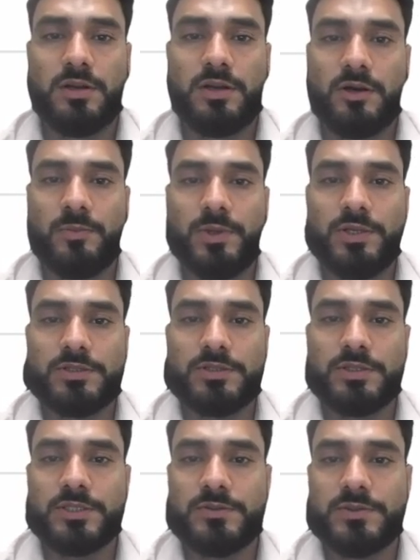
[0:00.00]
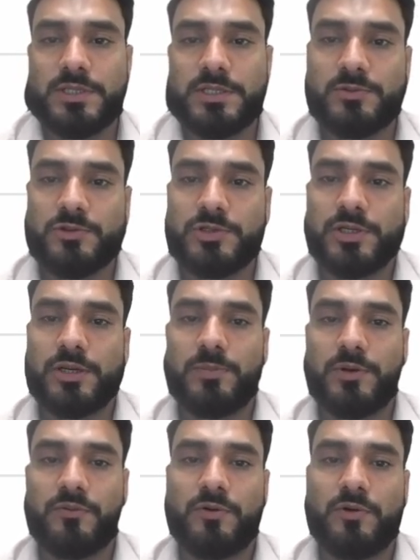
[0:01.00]
unlock business success with Salesforce data
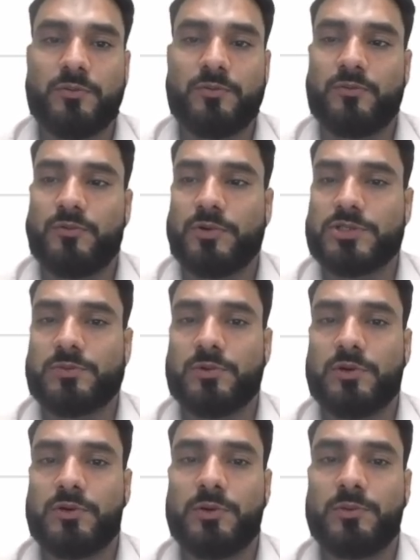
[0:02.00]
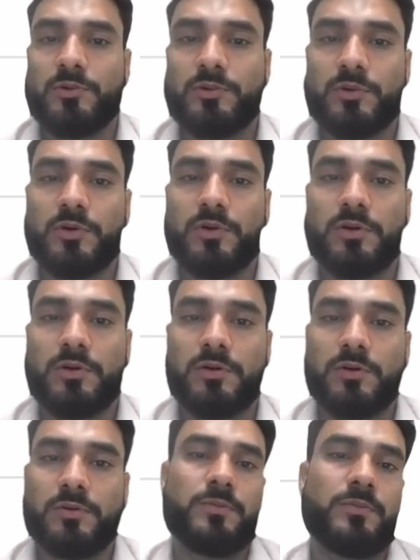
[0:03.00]
platform. First of all, you have
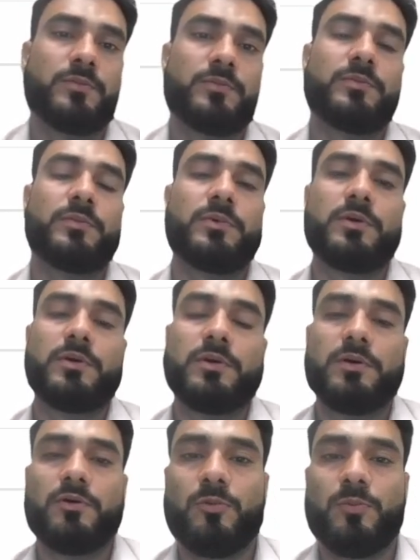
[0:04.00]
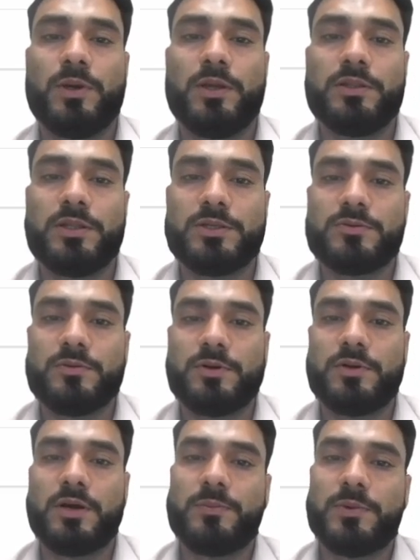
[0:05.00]
to open this
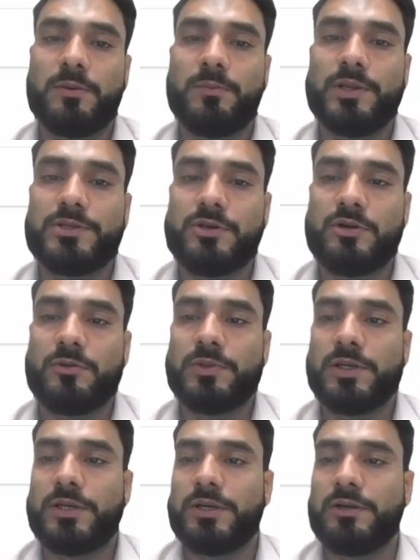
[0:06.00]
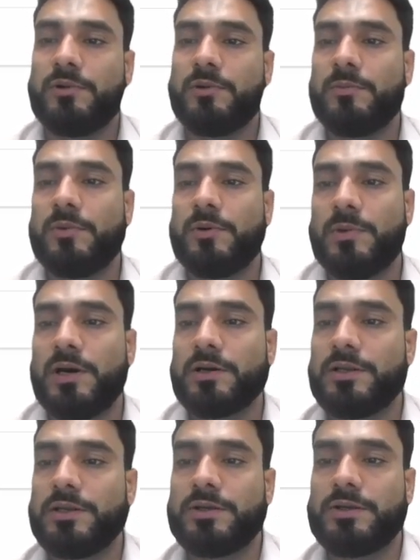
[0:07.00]
one. After completion of that, it will
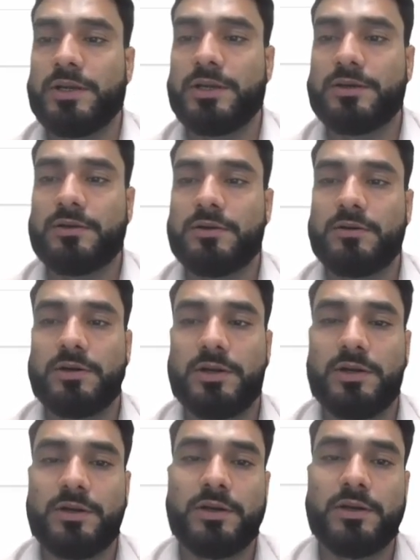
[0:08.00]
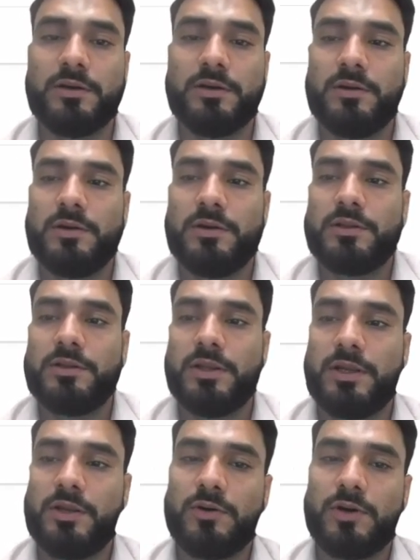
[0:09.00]
mark as a tick, green tick.
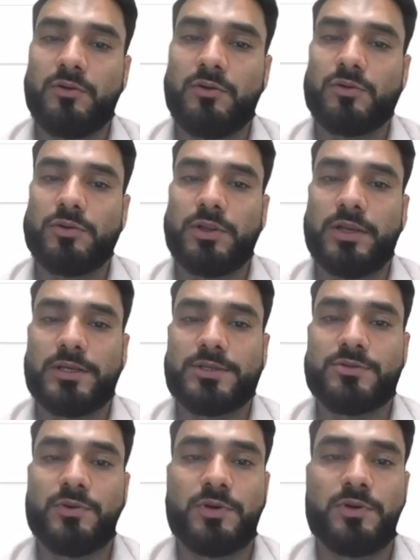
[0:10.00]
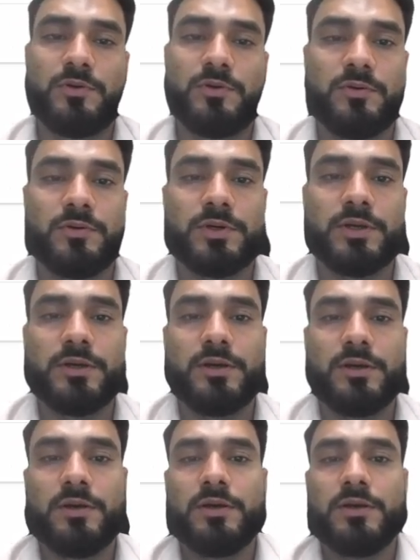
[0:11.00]
Then you can go to the next one. Okay,
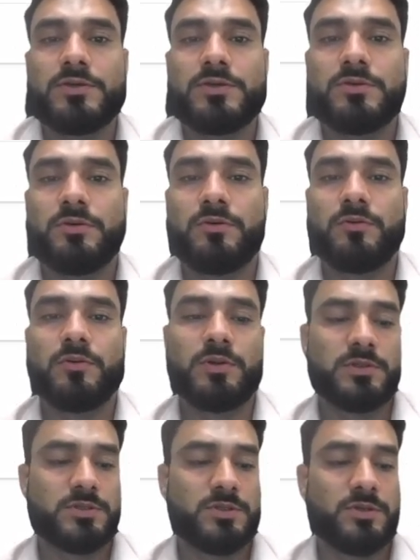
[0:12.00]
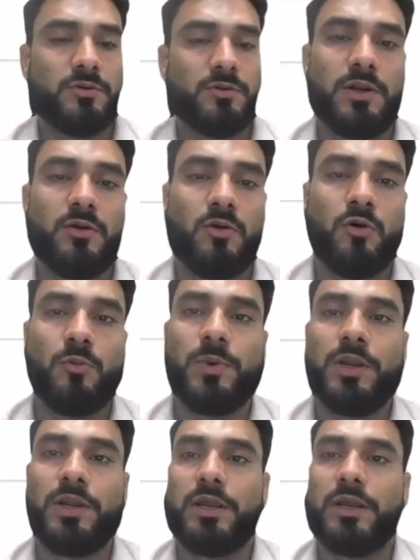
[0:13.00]
so once you will
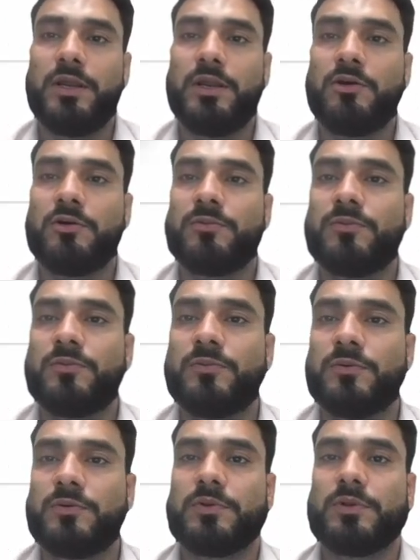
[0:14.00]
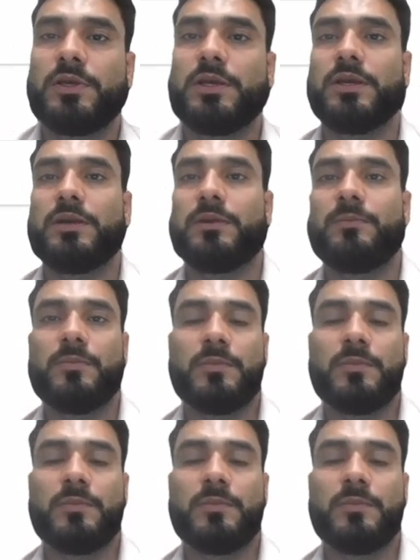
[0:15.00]
open any of them,